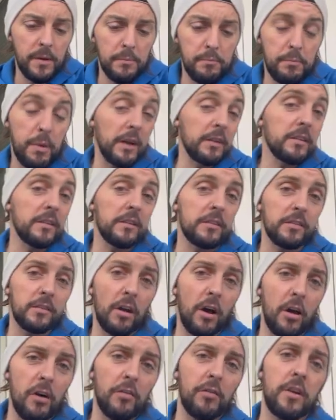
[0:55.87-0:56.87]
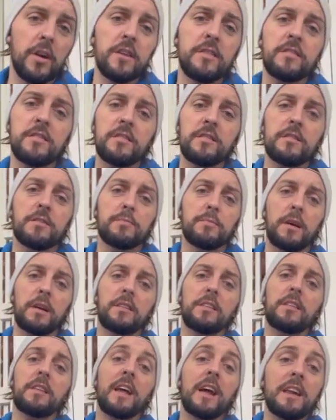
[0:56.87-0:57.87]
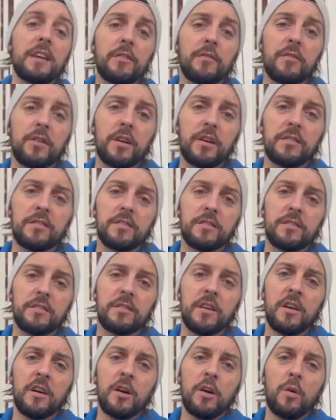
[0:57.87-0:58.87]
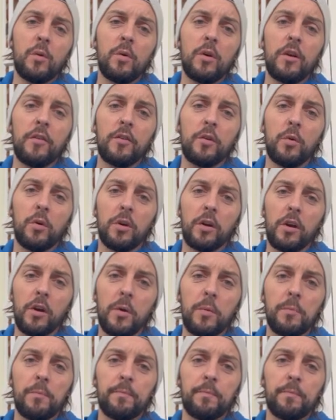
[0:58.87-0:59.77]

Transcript: back to the start of races, back to the end of races, wherever you want to go.